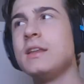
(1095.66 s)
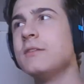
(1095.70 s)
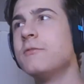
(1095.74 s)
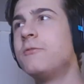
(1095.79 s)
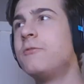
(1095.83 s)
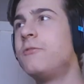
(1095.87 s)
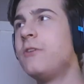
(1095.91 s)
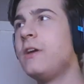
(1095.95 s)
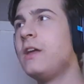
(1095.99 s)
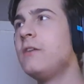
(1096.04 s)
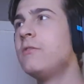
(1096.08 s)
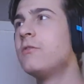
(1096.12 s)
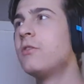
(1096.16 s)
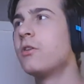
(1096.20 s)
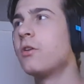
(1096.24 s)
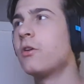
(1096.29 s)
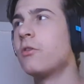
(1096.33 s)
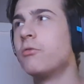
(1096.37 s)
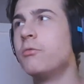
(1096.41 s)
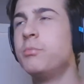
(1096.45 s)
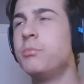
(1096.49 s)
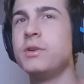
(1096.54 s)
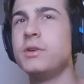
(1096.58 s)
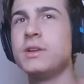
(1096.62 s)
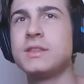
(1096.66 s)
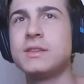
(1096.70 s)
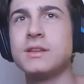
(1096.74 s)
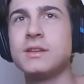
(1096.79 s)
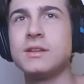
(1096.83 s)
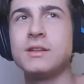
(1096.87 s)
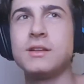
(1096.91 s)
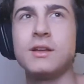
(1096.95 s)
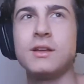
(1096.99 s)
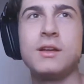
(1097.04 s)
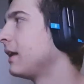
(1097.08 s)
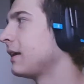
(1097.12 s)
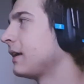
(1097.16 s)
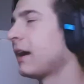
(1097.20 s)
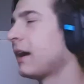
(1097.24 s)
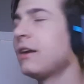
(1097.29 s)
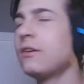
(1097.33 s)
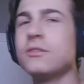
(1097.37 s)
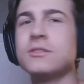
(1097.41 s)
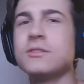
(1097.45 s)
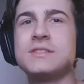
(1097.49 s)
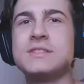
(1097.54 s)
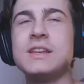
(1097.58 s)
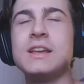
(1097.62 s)
in favor of Britain. Like, I
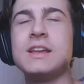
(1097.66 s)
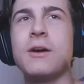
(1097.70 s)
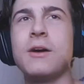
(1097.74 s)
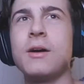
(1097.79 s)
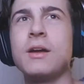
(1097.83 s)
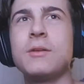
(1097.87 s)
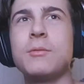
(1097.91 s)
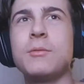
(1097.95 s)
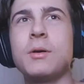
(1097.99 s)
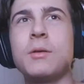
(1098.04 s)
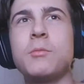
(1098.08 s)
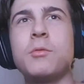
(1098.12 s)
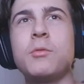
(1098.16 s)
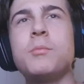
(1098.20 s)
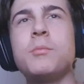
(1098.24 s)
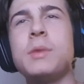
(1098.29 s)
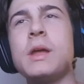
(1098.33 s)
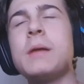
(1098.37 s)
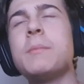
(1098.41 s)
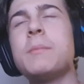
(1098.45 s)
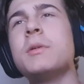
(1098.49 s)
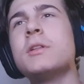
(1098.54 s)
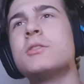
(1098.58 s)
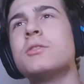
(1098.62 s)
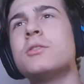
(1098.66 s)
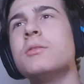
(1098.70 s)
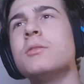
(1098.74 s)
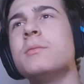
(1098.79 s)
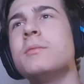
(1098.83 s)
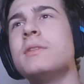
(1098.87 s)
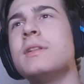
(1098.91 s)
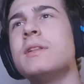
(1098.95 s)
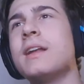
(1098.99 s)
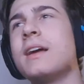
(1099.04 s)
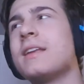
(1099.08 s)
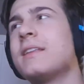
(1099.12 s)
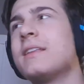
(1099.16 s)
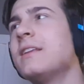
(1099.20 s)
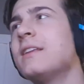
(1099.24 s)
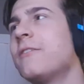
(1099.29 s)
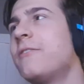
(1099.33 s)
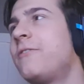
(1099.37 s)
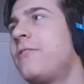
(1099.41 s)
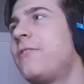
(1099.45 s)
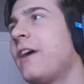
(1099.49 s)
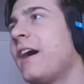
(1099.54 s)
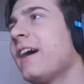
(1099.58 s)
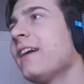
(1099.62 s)
don't see how anyone would be able to, like,
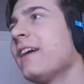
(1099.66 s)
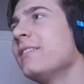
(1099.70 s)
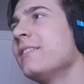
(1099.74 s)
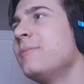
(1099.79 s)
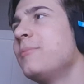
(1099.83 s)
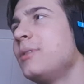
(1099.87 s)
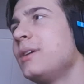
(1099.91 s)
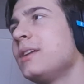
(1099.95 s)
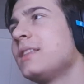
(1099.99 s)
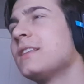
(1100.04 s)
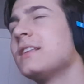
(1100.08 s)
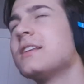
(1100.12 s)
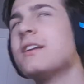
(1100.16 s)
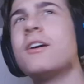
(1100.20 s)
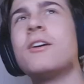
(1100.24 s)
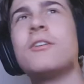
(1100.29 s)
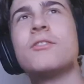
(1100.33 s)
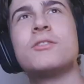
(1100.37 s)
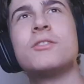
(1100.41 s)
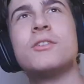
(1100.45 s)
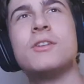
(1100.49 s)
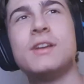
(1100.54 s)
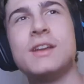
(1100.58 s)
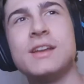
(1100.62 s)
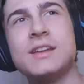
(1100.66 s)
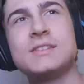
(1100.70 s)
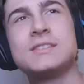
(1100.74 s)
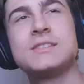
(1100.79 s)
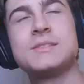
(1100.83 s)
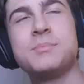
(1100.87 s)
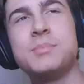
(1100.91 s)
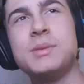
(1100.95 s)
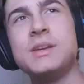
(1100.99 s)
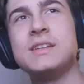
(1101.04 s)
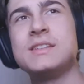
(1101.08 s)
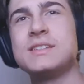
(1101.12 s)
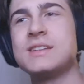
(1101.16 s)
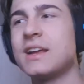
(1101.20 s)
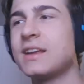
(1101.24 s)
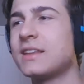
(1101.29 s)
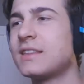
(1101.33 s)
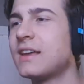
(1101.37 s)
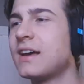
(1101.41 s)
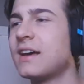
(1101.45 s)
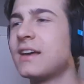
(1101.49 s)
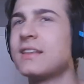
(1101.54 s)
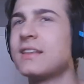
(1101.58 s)
defend Britain after his speech like